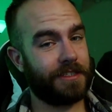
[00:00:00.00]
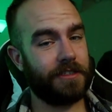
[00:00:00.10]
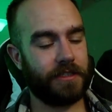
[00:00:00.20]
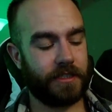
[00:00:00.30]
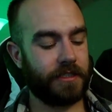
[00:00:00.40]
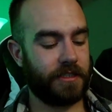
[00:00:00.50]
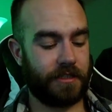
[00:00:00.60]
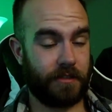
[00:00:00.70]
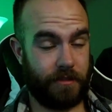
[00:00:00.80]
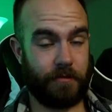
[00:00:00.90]
good.
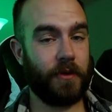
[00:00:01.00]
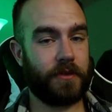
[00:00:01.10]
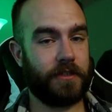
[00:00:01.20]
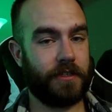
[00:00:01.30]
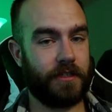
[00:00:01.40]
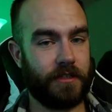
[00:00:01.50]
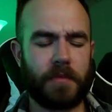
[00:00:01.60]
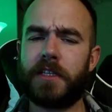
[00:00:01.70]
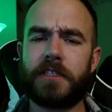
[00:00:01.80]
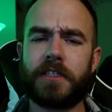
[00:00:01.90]
They're both good. But
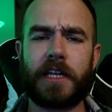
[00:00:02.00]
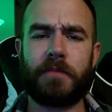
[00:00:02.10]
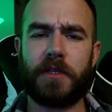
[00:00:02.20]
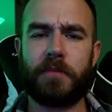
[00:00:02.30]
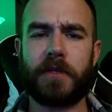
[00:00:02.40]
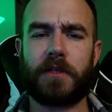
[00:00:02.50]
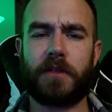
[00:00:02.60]
let's look at them a little bit